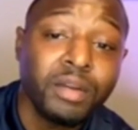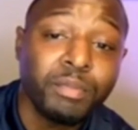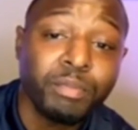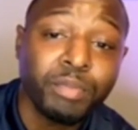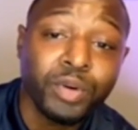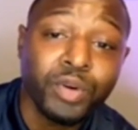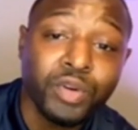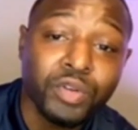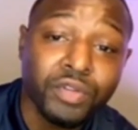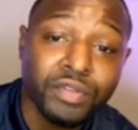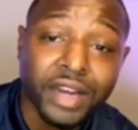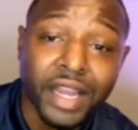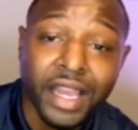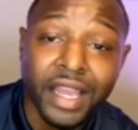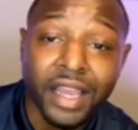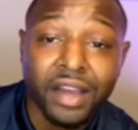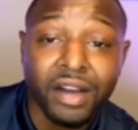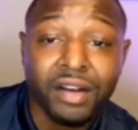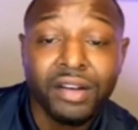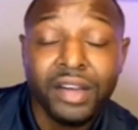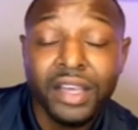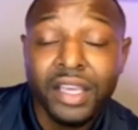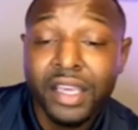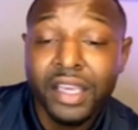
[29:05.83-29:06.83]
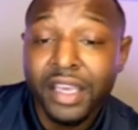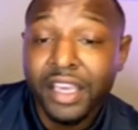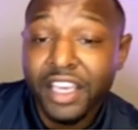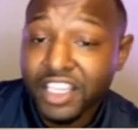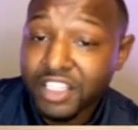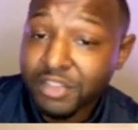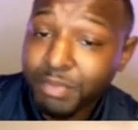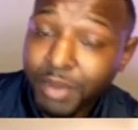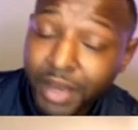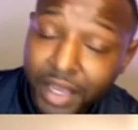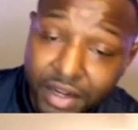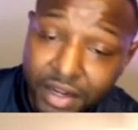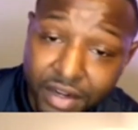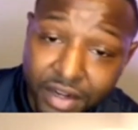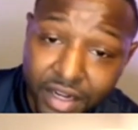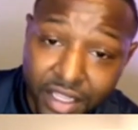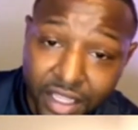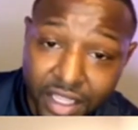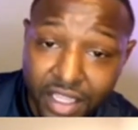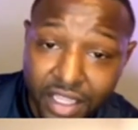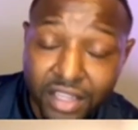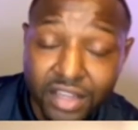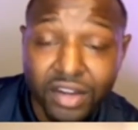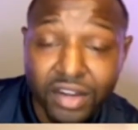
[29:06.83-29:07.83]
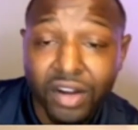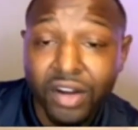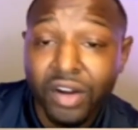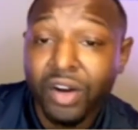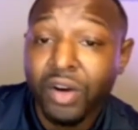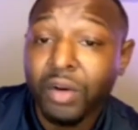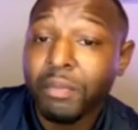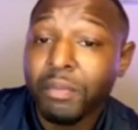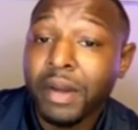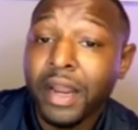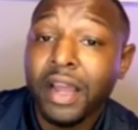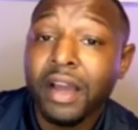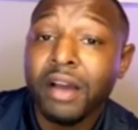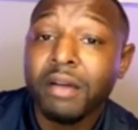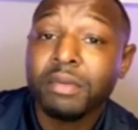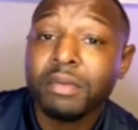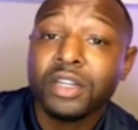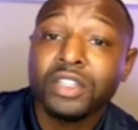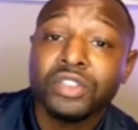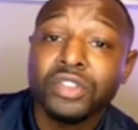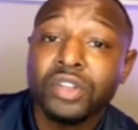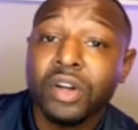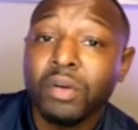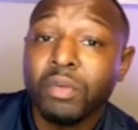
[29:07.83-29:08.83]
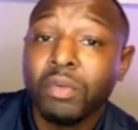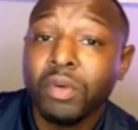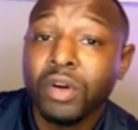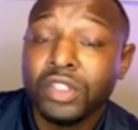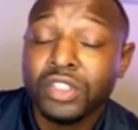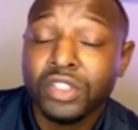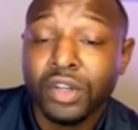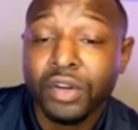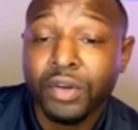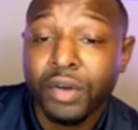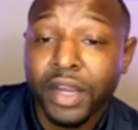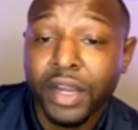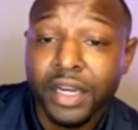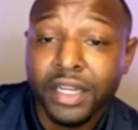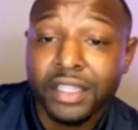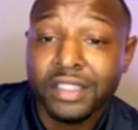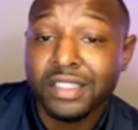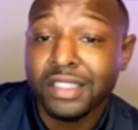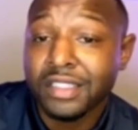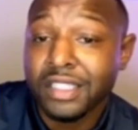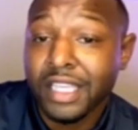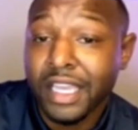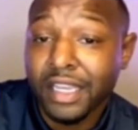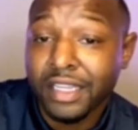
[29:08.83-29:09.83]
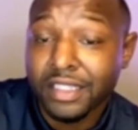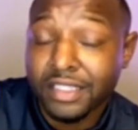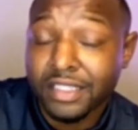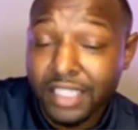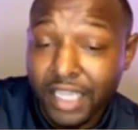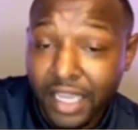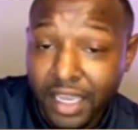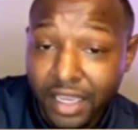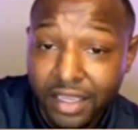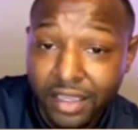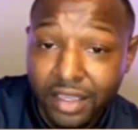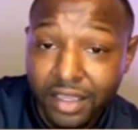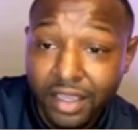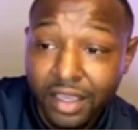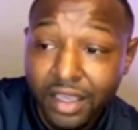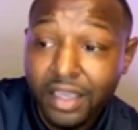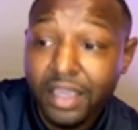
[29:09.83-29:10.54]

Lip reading: approved now, it's better to get in your home now, because you don't want your credit to take a tank.